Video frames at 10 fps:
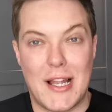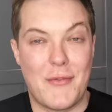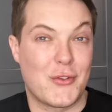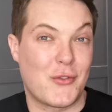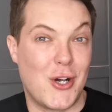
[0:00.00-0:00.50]
the
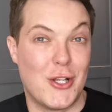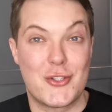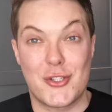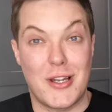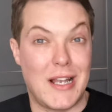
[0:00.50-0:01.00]
levels of
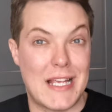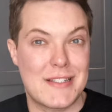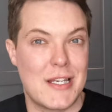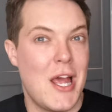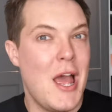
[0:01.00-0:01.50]
collagen and
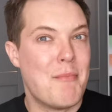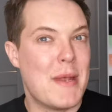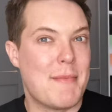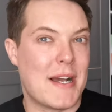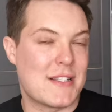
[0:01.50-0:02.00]
elastin,
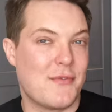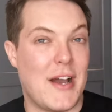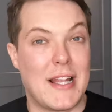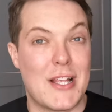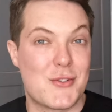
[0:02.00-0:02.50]
minimizing
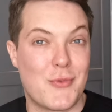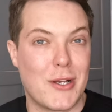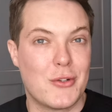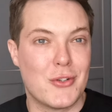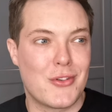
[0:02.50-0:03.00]
fine lines and
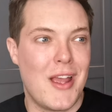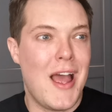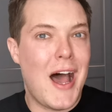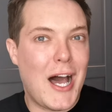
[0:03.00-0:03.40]
wrinkles.